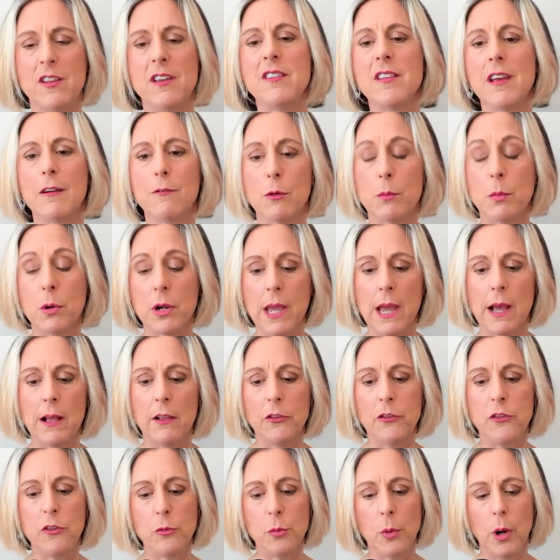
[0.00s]
is everybody
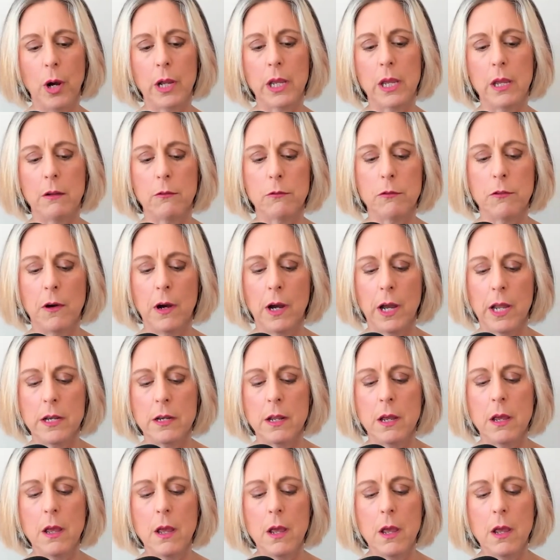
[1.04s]
else is working fine.